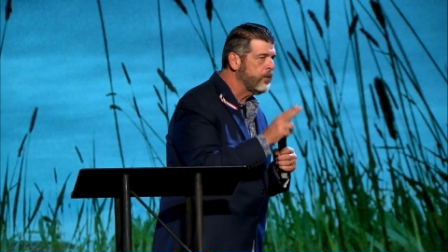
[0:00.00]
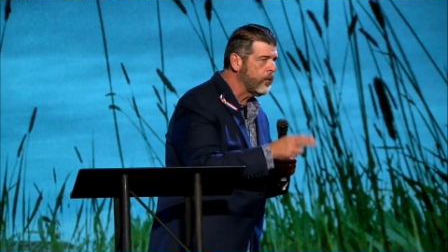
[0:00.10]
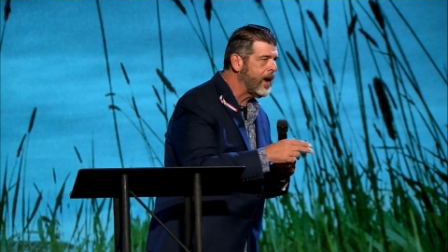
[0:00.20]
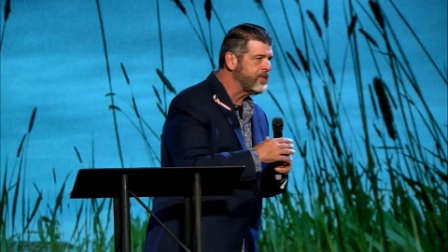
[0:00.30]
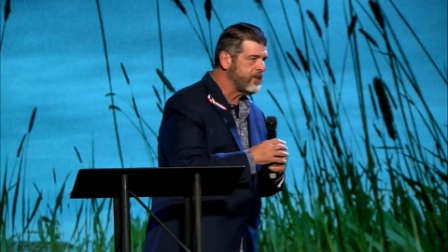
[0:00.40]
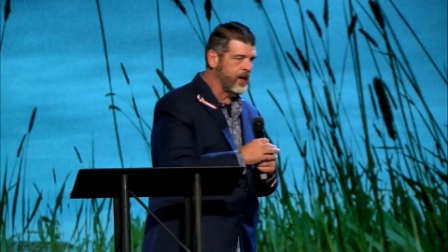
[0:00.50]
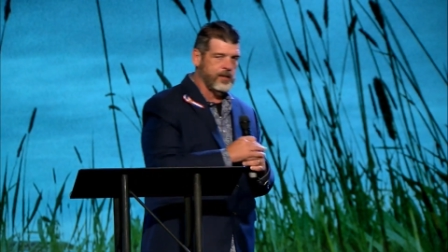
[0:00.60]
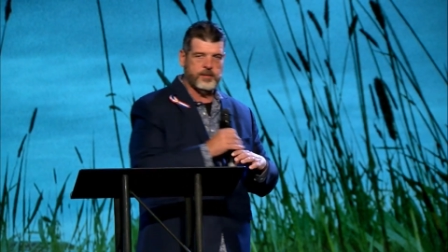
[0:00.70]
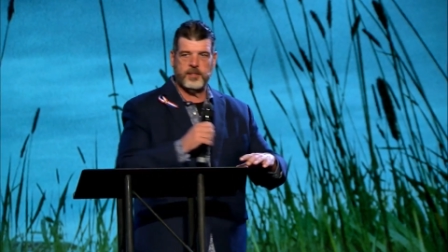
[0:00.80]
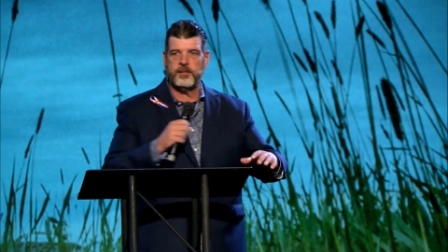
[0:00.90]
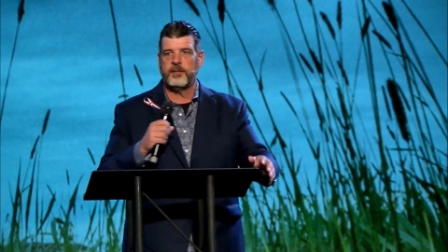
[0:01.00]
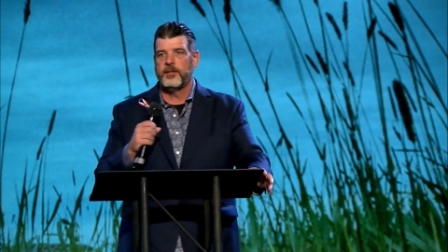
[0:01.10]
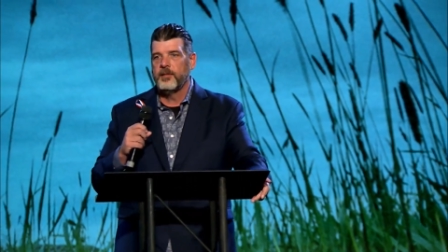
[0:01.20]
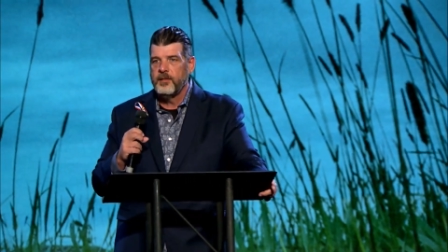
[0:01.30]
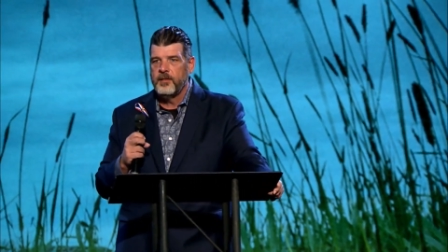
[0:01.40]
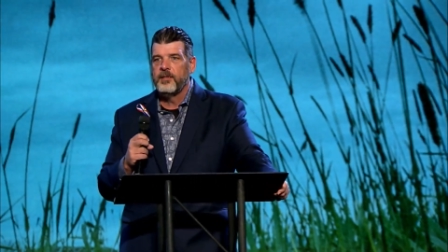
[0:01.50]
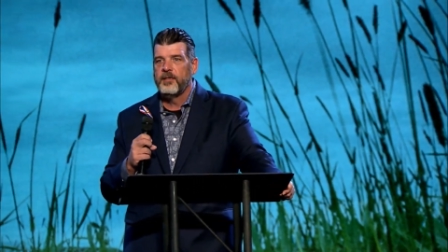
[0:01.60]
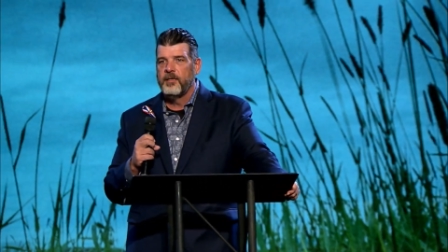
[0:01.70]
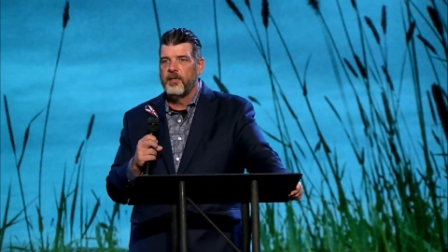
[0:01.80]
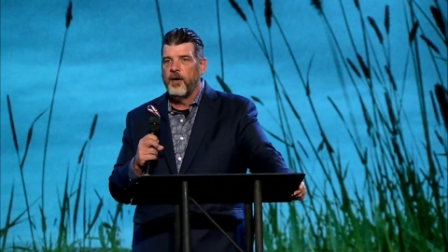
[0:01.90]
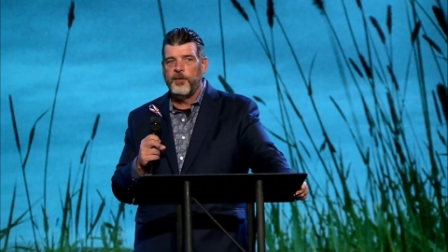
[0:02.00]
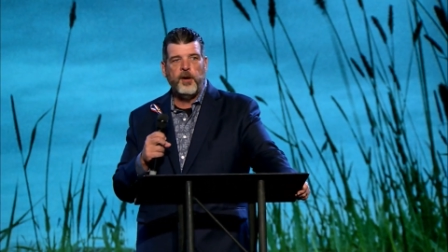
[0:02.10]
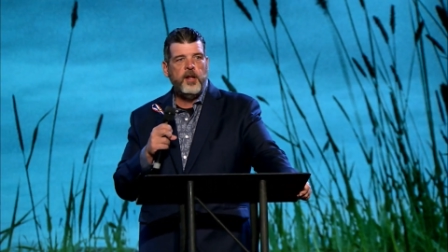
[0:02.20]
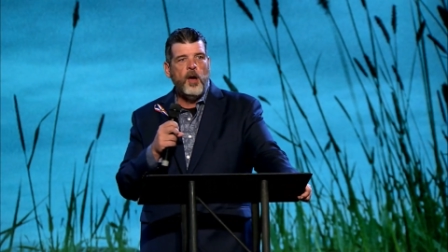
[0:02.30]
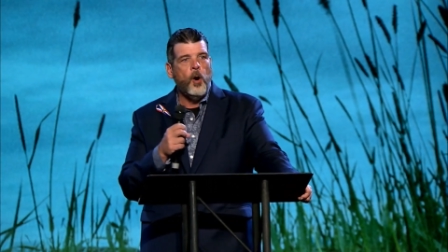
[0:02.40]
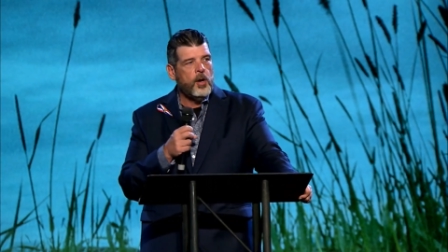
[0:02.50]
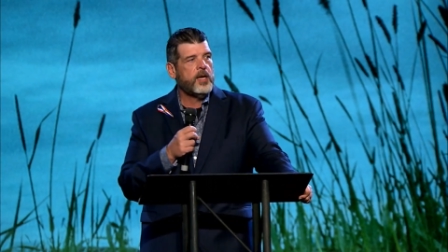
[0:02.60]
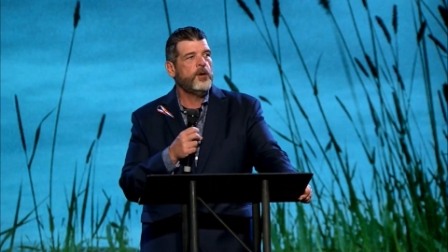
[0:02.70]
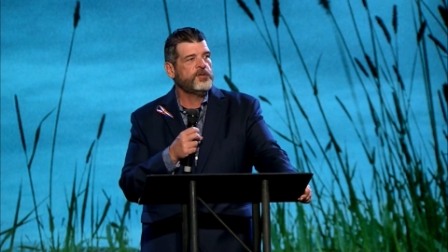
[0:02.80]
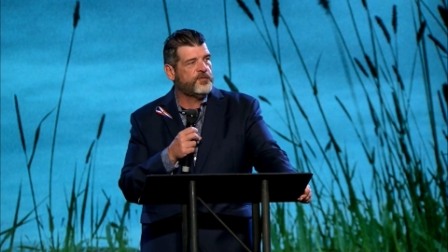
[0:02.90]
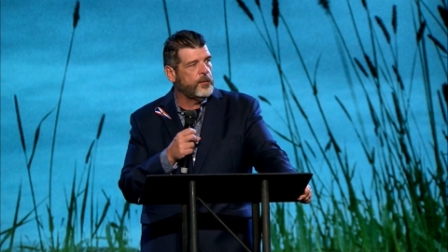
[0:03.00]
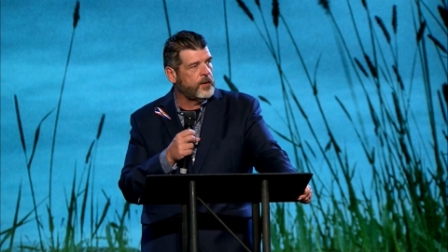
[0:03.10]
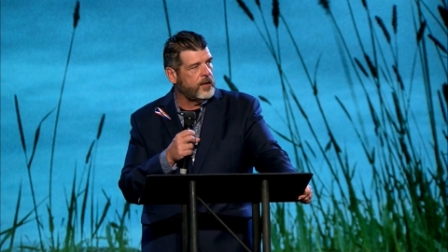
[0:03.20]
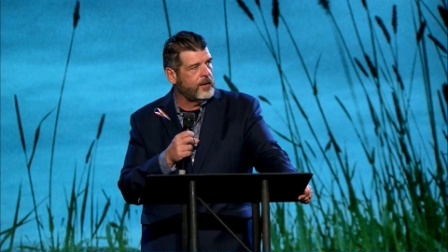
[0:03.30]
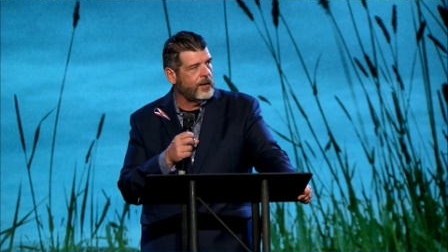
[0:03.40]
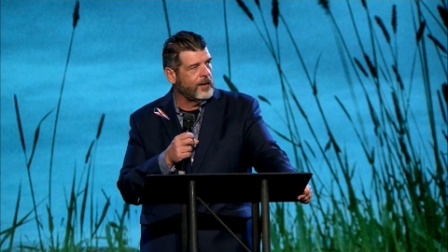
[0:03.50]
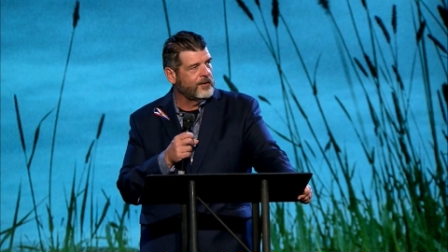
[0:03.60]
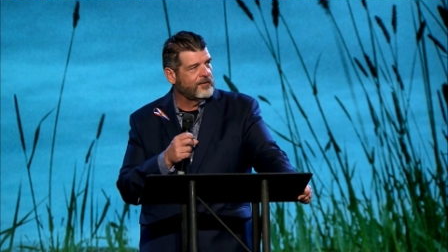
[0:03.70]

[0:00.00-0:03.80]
the right things. Are there any Holy Ghost folk in here?